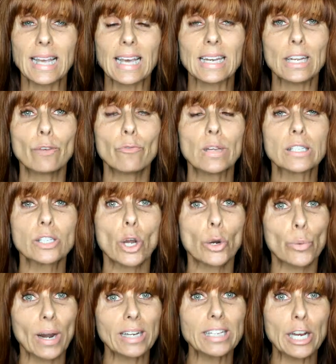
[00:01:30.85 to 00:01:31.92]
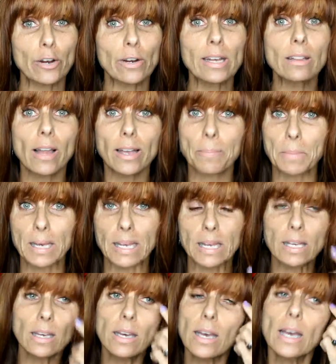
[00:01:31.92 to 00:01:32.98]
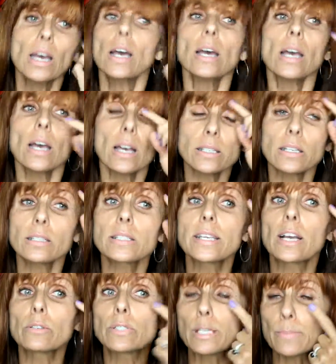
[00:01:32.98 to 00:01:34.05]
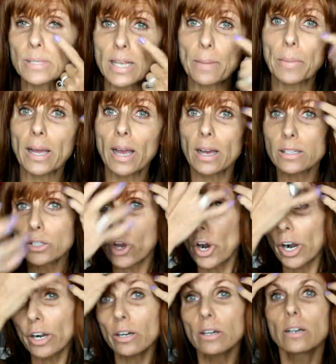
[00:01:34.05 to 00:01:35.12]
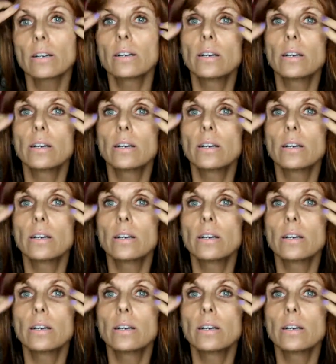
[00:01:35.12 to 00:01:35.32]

And if it's hereditary like me, see how deep set my eyes are?